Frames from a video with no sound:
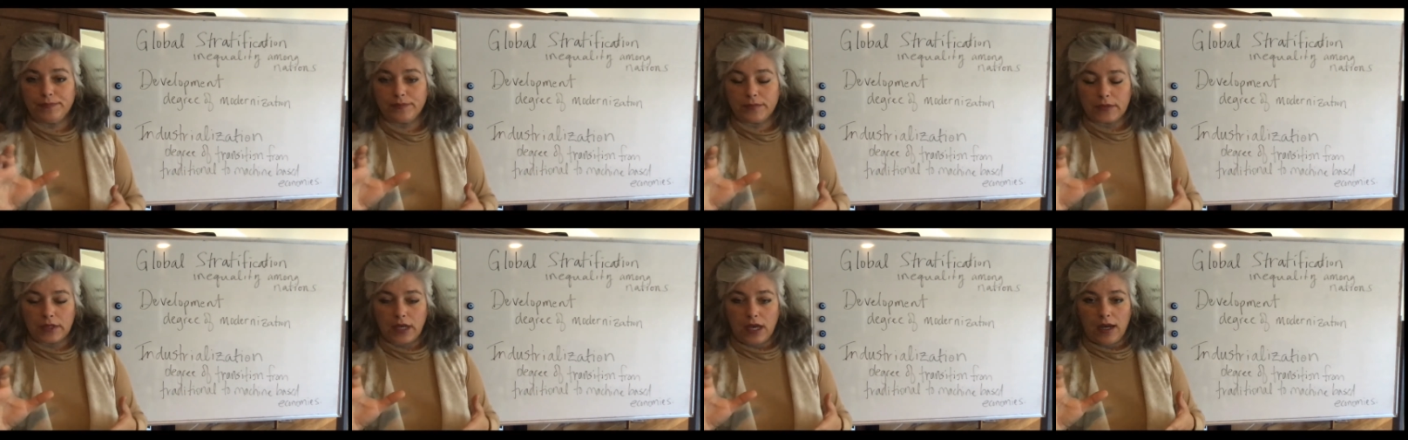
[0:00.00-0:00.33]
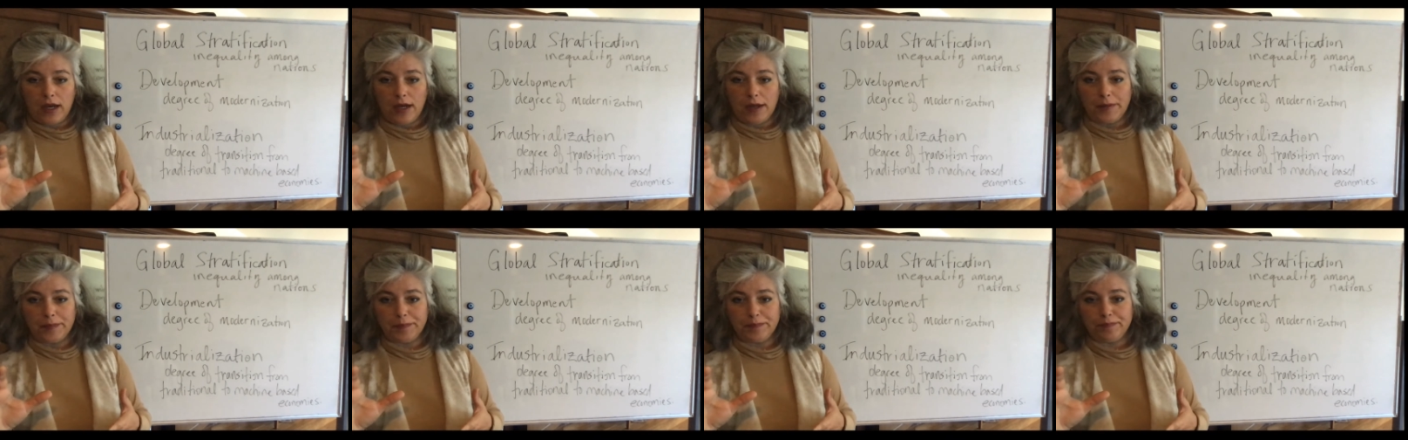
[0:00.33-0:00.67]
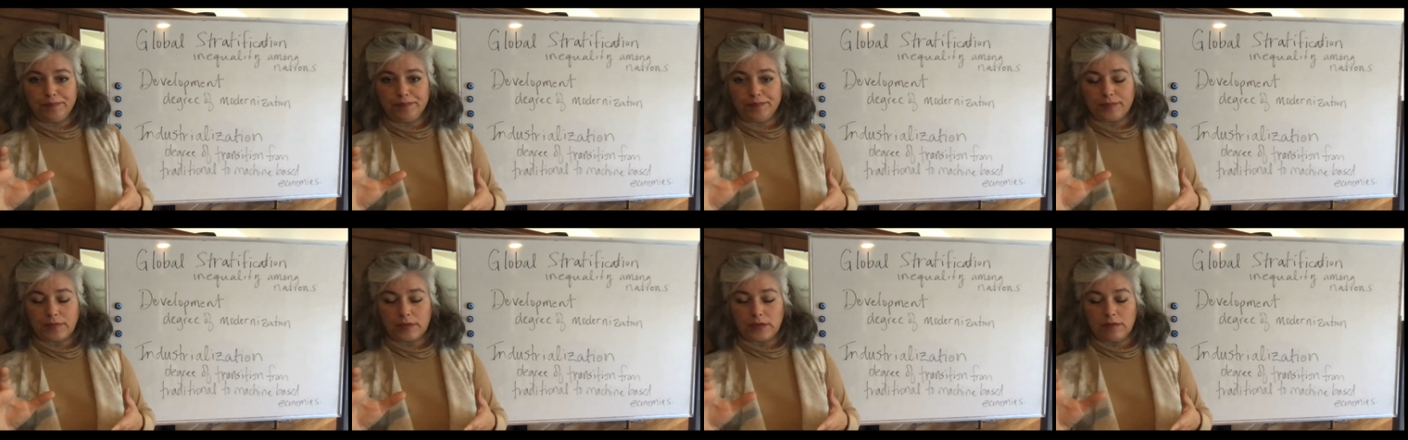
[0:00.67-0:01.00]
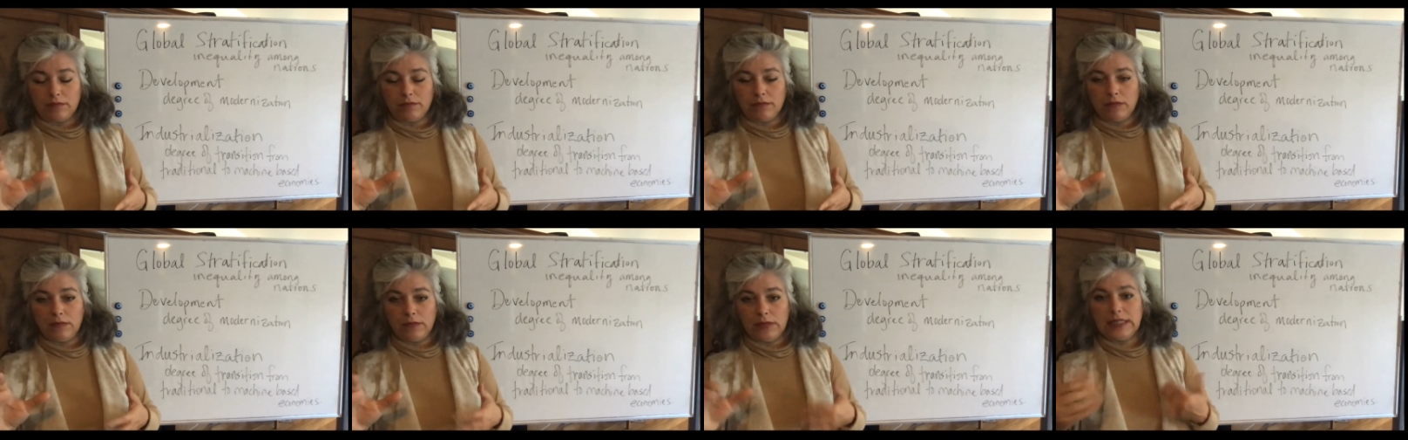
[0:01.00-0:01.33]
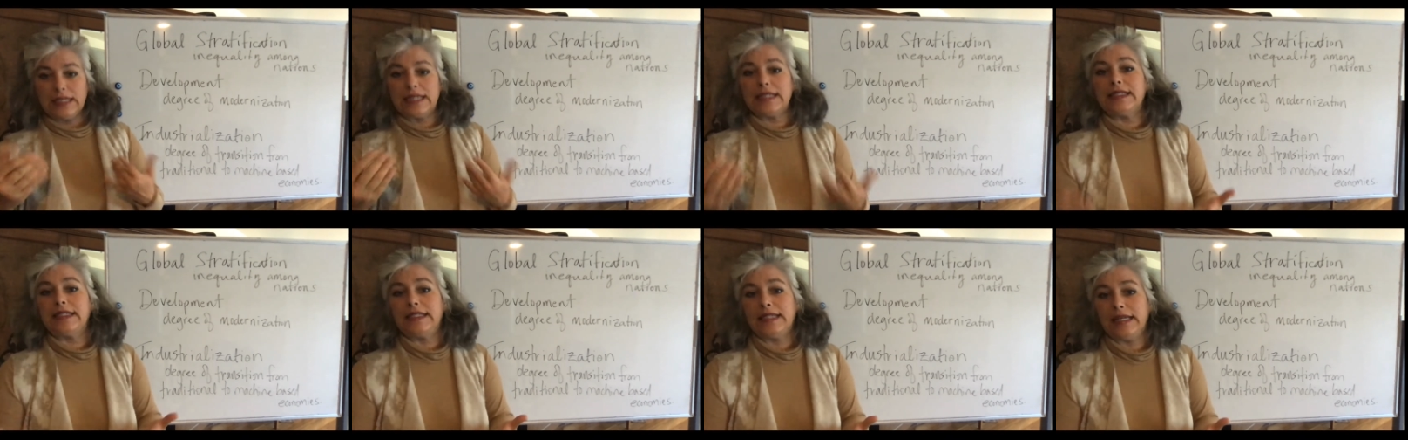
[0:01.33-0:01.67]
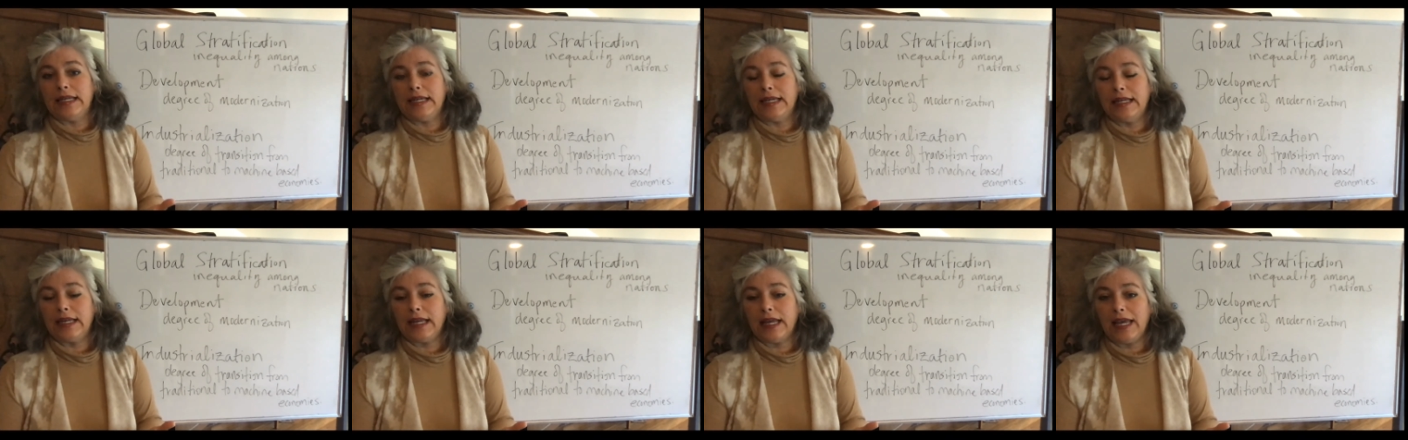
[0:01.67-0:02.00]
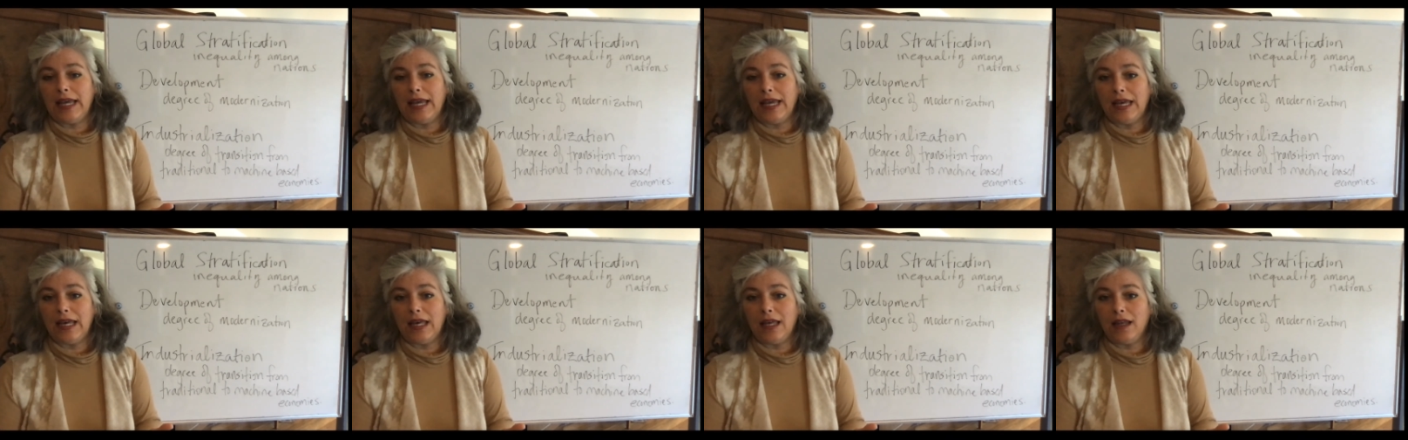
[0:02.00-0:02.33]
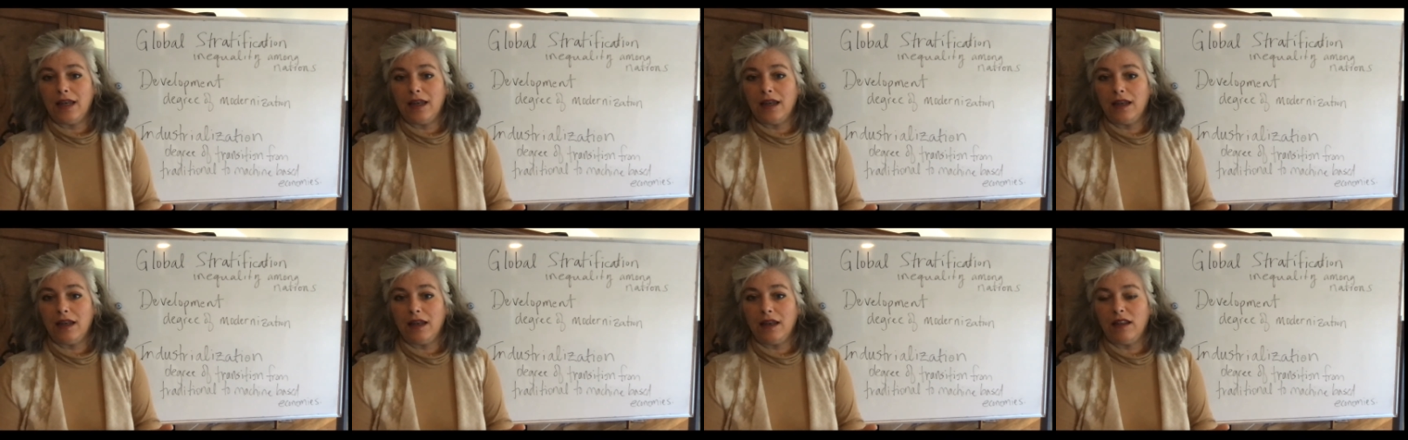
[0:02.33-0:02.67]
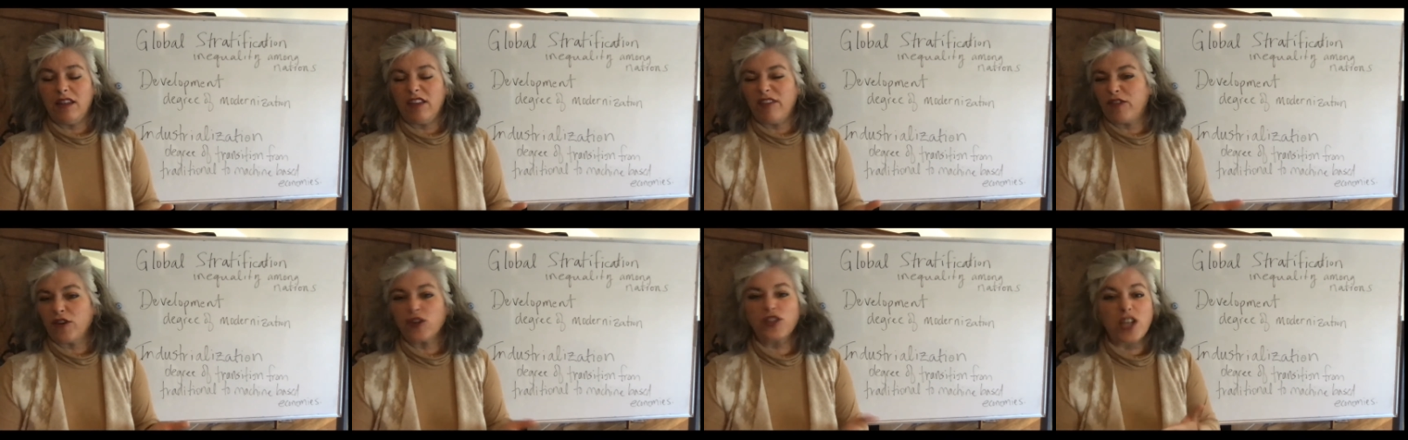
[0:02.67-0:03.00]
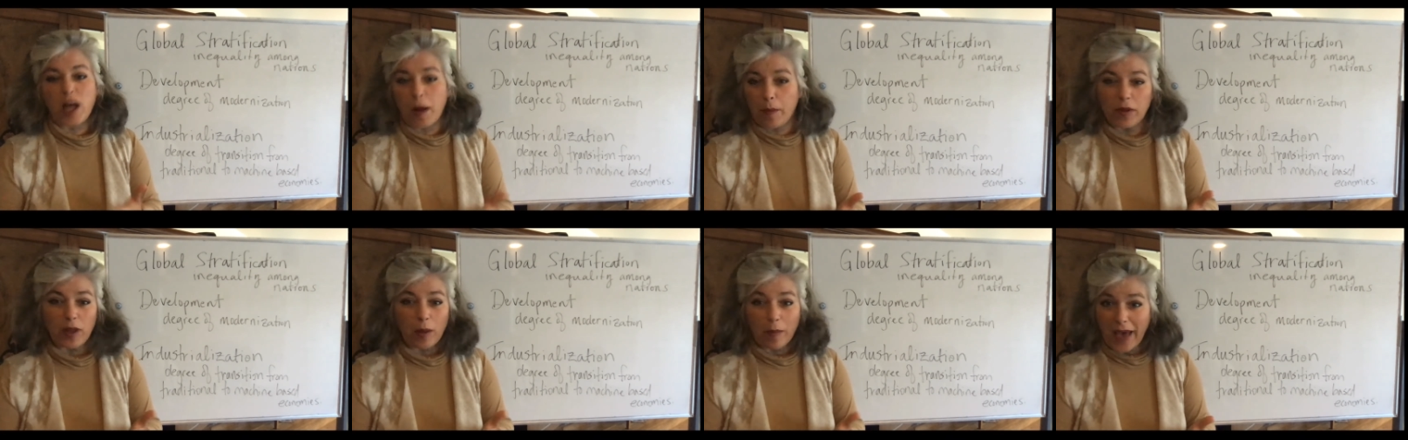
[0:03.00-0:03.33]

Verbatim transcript: um, listed in the first couple of